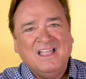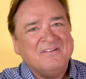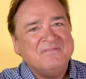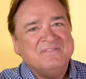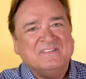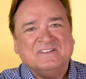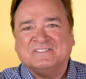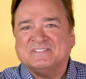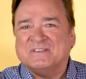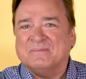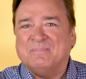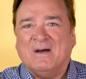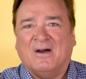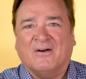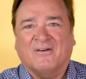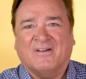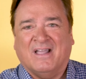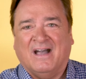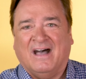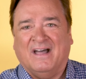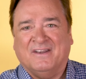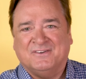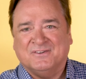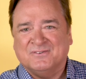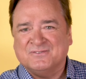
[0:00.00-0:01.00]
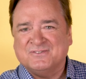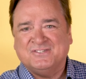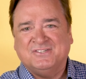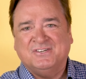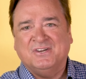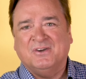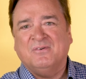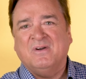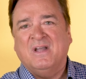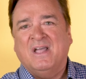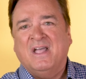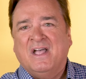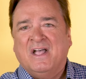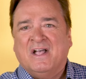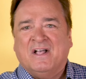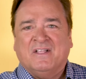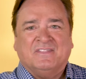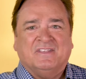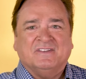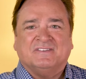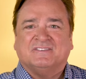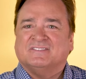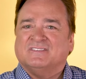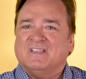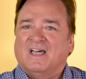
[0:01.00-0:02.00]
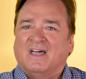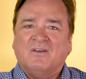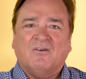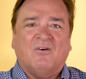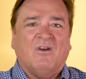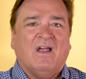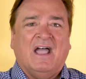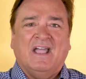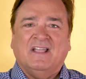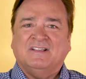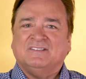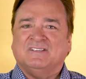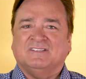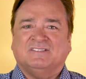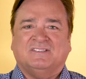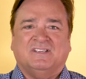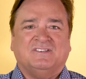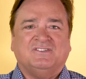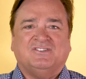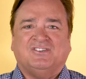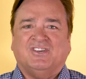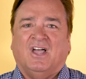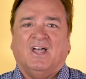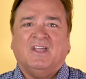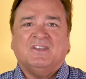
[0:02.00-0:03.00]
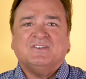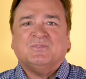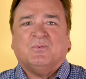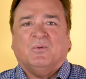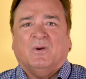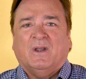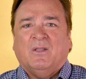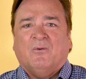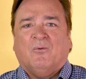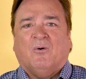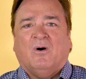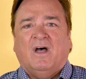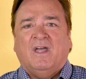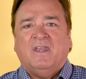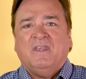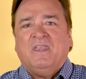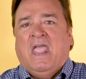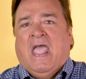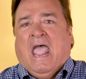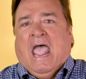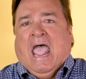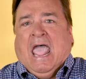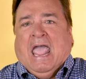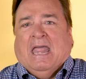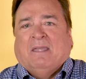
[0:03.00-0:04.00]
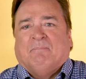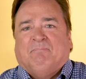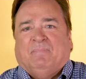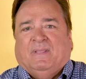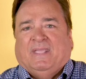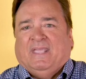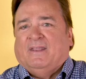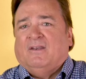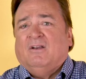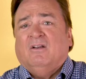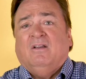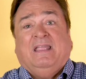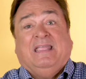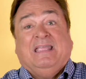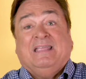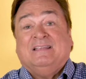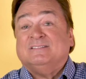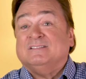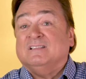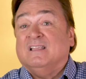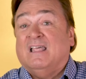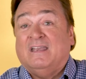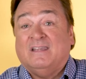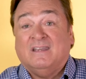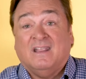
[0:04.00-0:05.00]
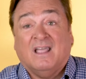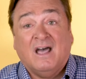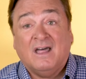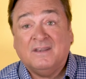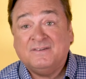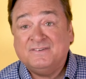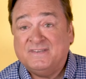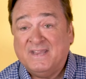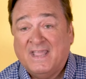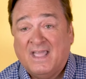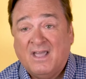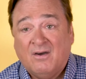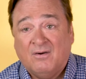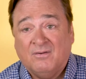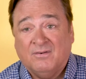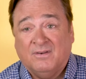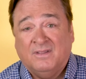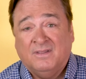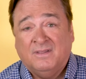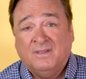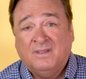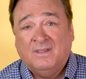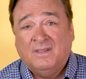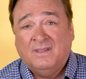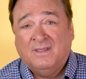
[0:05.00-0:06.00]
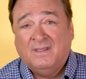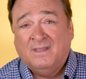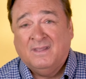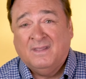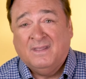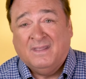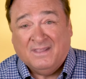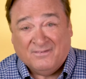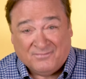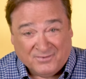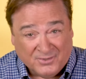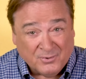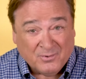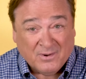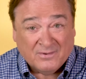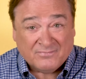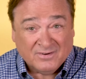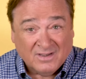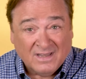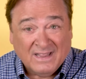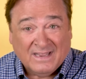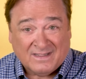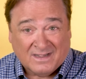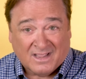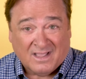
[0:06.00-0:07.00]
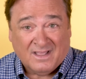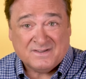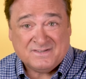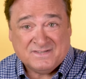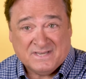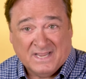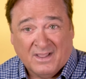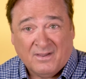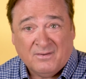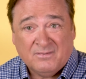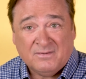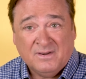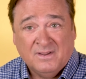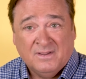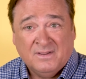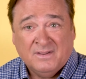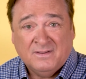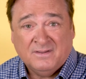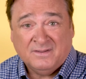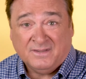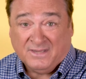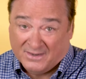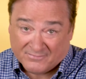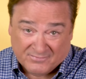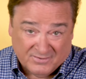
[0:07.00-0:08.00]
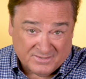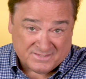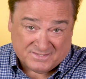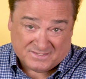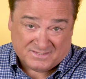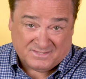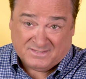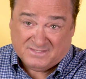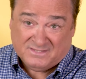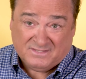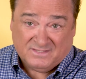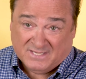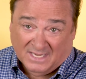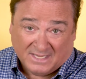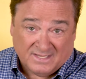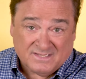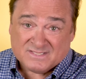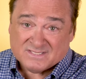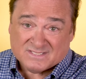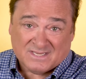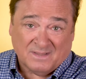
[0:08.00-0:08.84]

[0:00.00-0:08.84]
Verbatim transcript: love this about God, don't you? The sun rises in John twenty-one, and Peter, he's let God down. Have you ever let God down? You ever done